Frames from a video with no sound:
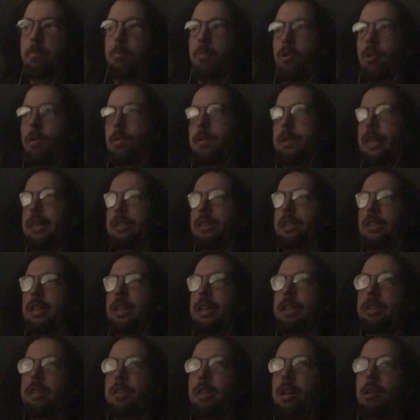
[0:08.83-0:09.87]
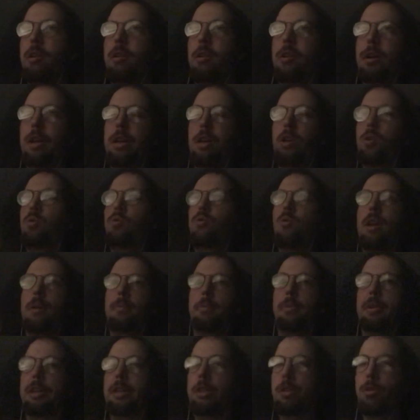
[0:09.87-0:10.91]
protests against their
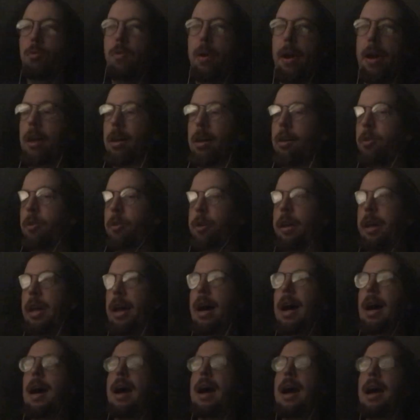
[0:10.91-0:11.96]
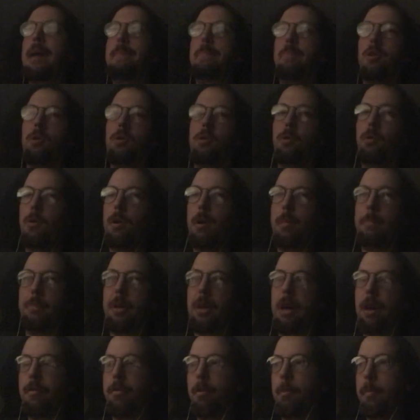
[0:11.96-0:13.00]
incredibly tyrannical and hyper-corrupt
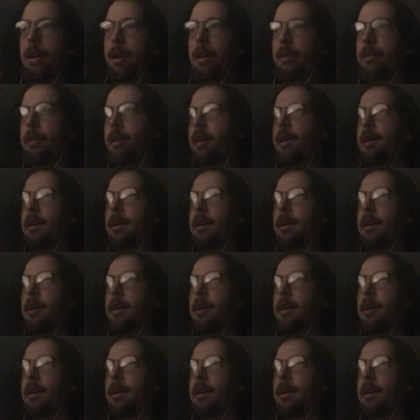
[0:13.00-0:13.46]
government